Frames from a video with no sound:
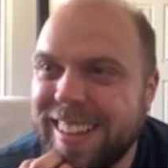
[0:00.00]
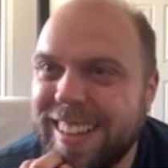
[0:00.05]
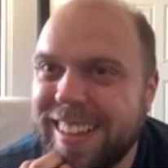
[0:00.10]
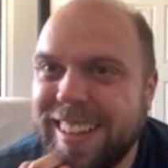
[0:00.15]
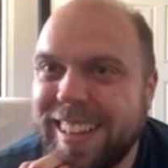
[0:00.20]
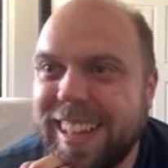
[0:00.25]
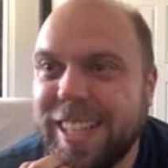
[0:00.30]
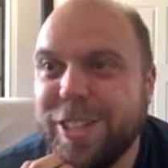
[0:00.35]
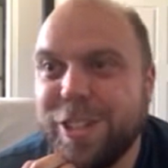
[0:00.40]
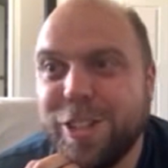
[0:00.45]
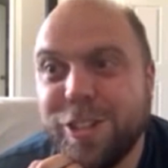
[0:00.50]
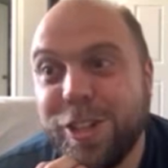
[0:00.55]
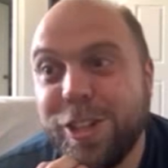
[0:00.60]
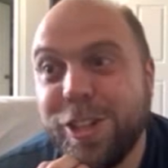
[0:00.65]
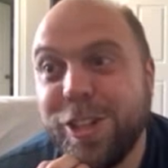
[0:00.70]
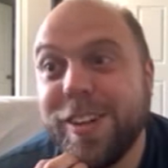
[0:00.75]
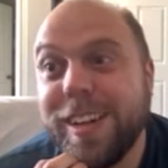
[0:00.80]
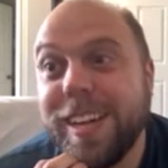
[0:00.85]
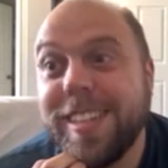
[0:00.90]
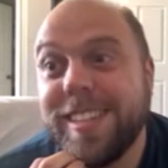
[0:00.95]
That's
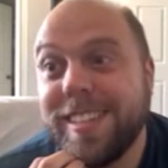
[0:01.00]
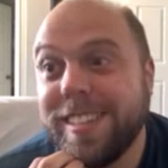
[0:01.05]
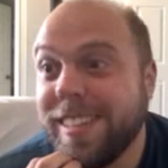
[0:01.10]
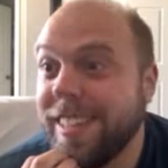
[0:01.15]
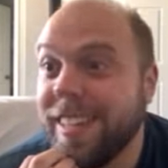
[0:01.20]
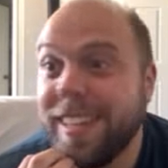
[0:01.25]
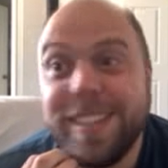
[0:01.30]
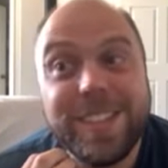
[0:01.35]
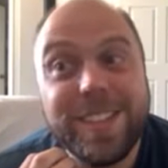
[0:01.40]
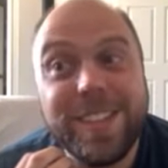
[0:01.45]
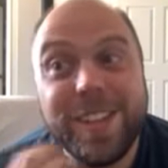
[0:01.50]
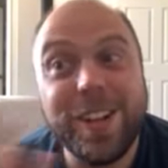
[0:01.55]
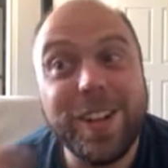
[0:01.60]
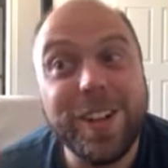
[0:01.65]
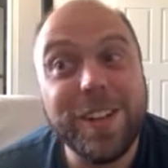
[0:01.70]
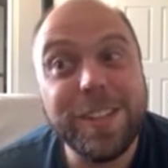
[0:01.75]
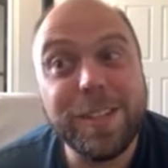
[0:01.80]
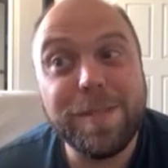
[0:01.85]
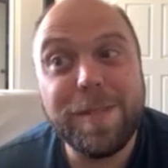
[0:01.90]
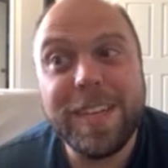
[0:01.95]
true. It's the
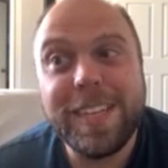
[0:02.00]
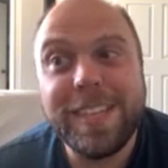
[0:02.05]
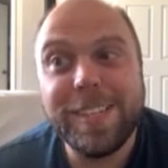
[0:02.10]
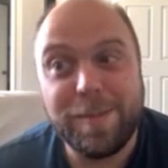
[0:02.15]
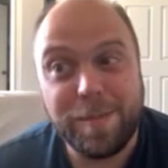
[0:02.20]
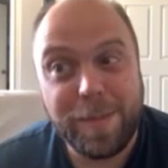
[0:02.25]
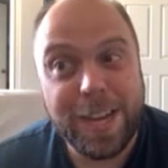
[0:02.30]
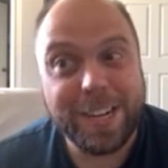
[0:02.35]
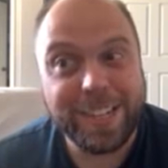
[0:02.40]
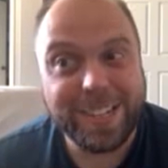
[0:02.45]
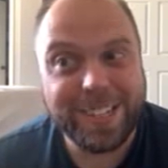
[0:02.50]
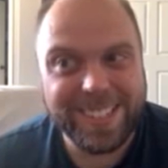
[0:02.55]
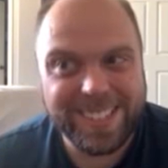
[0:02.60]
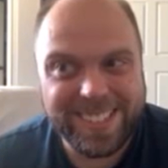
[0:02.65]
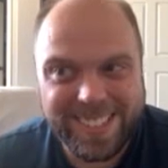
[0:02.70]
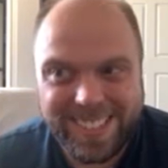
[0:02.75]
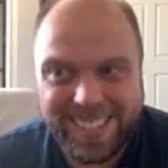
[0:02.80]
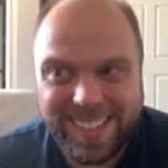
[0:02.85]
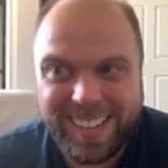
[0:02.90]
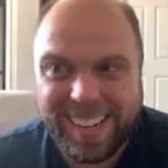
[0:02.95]
ultimate
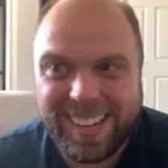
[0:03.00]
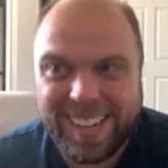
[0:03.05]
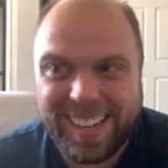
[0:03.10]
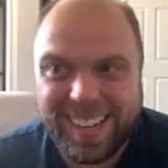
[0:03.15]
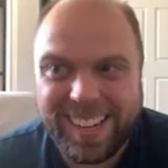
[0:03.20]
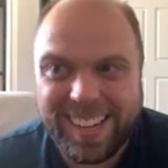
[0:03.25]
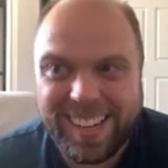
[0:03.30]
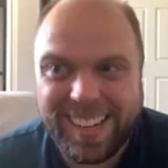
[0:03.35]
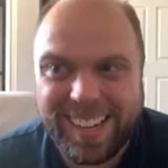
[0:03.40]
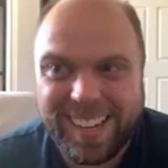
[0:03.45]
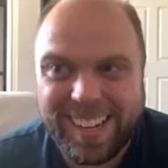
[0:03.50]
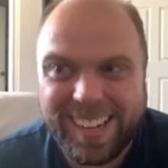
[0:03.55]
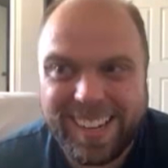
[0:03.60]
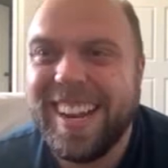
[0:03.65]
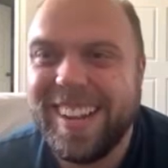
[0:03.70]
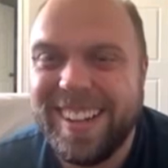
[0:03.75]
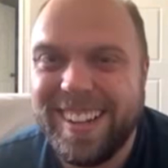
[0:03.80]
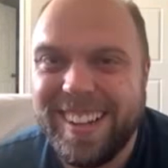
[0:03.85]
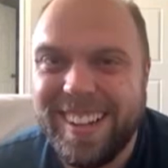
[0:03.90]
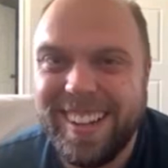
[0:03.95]
democracy, Reddit.